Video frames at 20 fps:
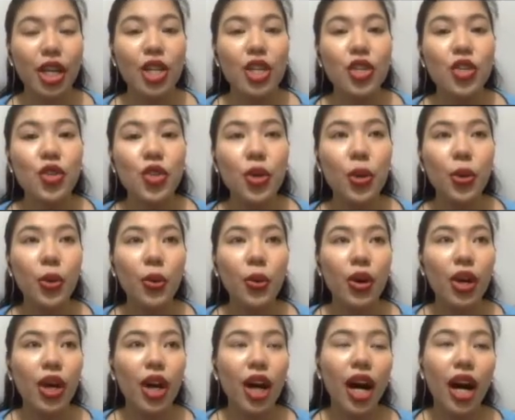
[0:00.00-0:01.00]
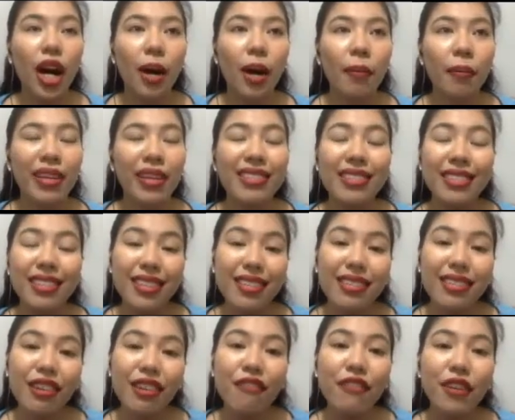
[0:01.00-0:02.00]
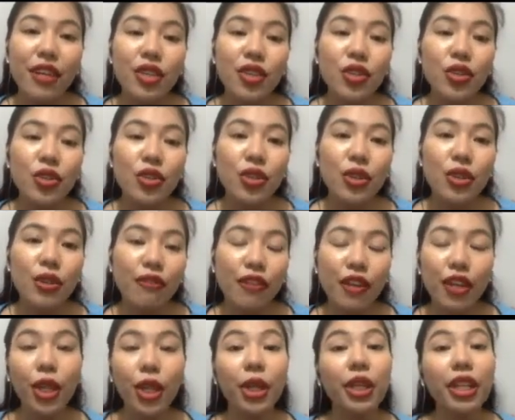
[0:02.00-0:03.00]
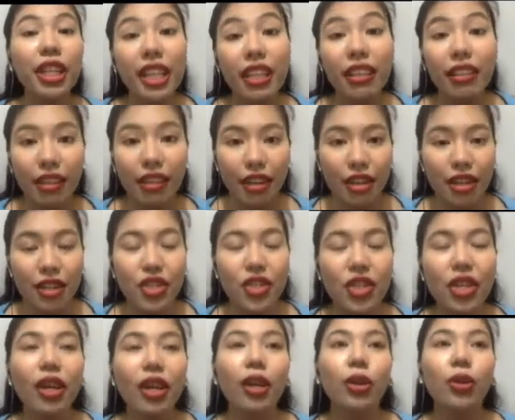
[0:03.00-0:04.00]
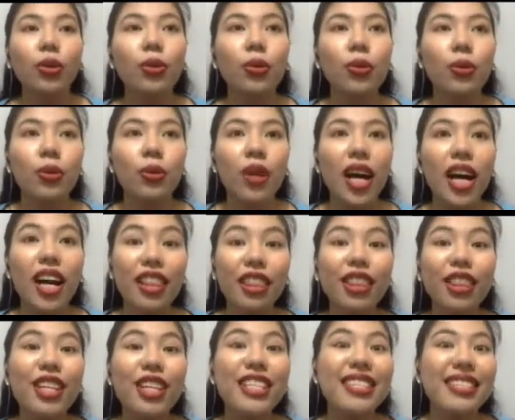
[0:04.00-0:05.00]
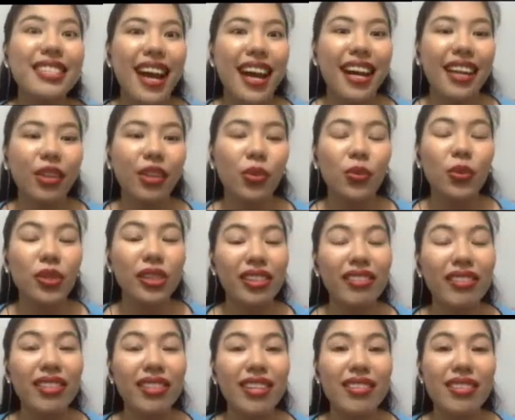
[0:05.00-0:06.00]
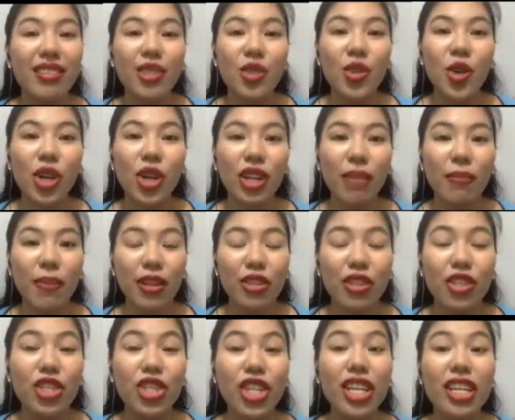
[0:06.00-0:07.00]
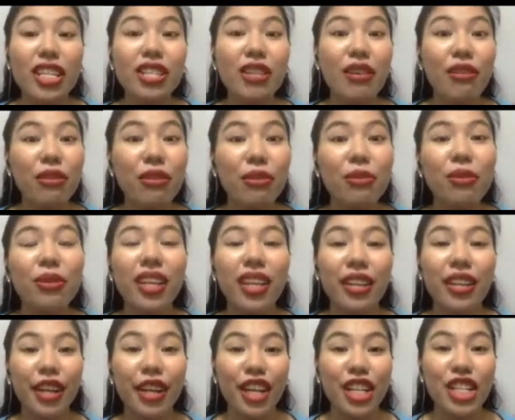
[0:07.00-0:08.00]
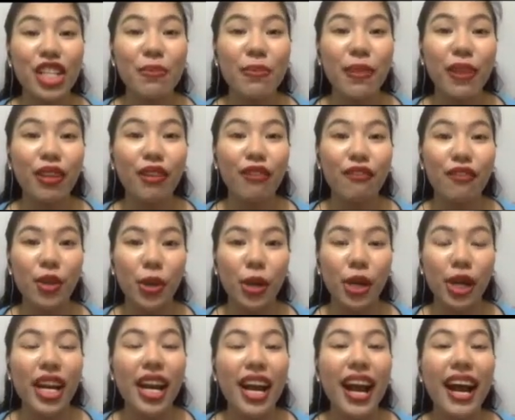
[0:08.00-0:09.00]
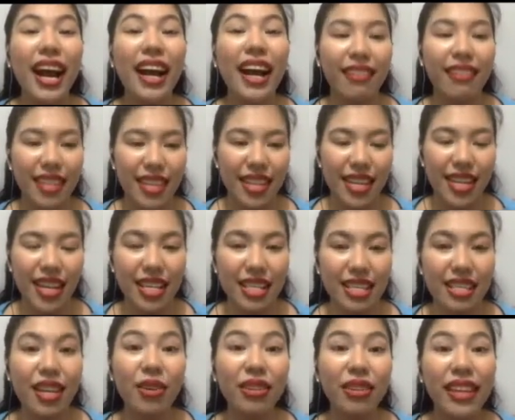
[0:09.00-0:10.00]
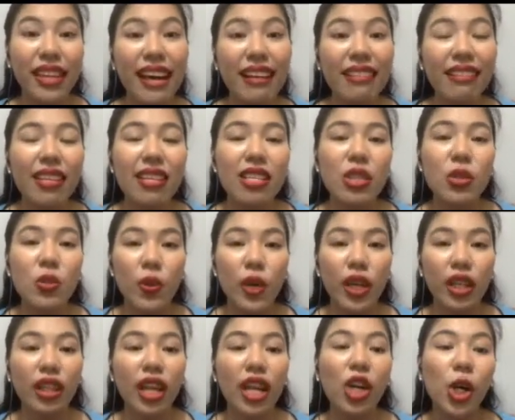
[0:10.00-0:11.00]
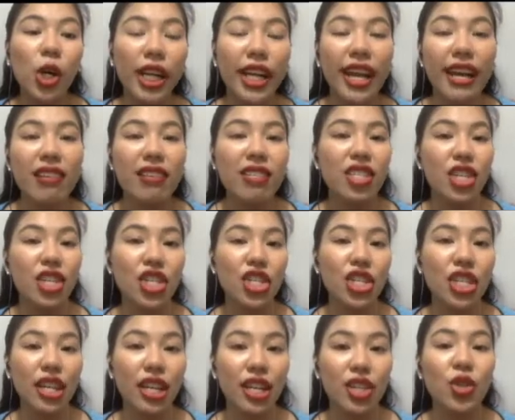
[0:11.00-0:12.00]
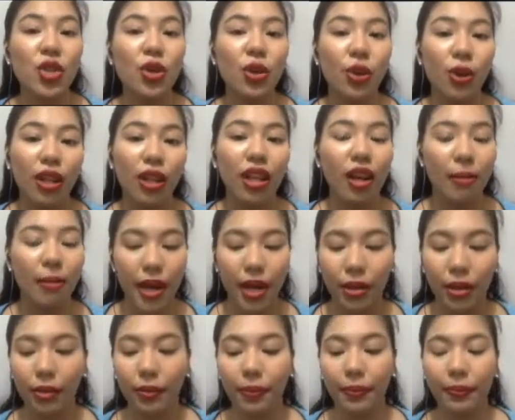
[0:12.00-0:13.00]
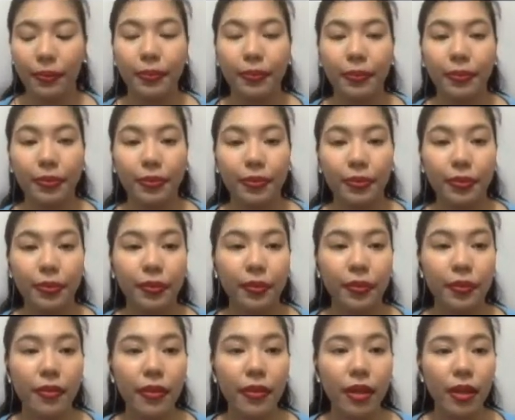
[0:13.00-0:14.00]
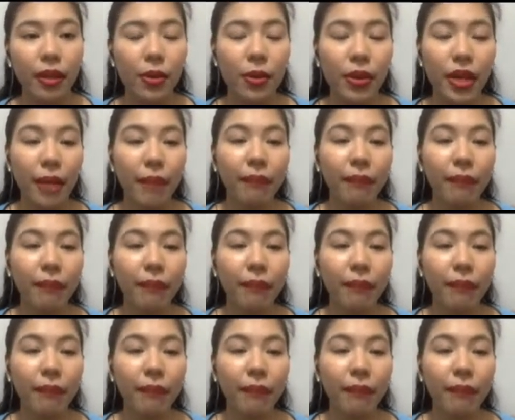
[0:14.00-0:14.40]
So it's easy for your readers to understand what text is all about just through the arrangement of your ideas. Now, that is what organization is all about. Okay.